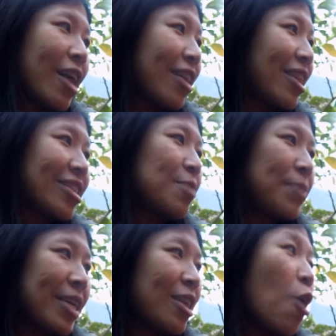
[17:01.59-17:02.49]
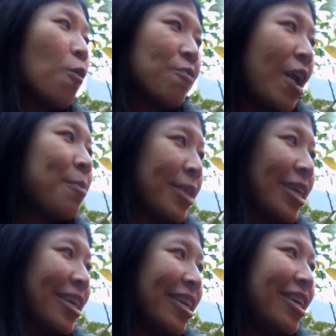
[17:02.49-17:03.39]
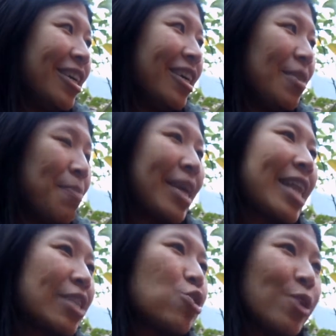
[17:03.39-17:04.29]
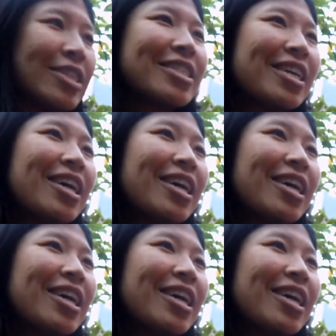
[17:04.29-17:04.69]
that doesn't mean the whole family make that choice.